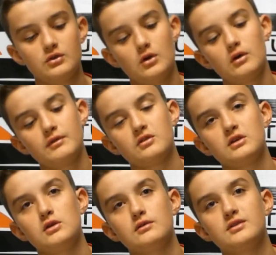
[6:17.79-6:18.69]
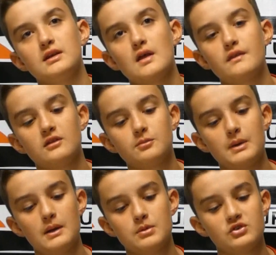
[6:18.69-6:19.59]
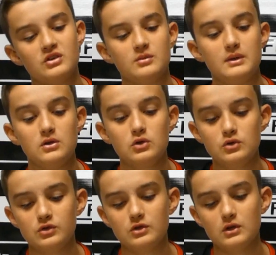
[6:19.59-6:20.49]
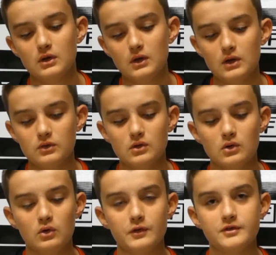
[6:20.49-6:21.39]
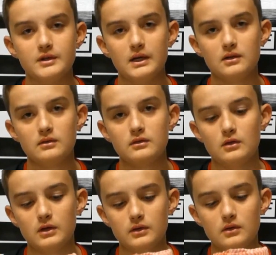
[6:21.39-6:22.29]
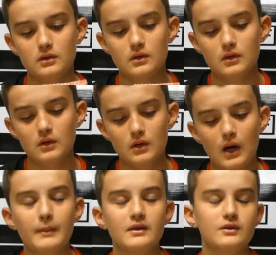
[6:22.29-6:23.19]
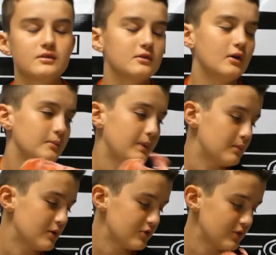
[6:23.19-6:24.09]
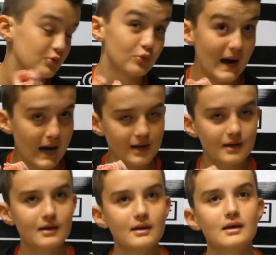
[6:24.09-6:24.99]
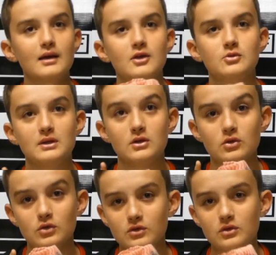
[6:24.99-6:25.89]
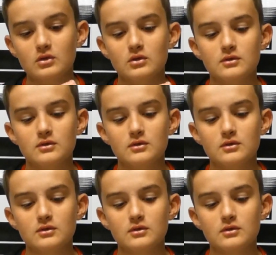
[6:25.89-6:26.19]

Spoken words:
So obviously you've seen that this paintbrush has been used. It's got all the stains on it. I mean this is not paintbrush, this rag has been used.